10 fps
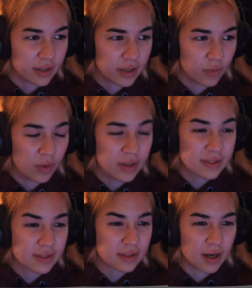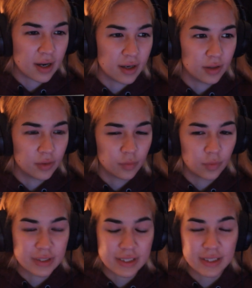once uh,
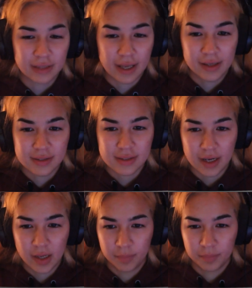once he lands, I'm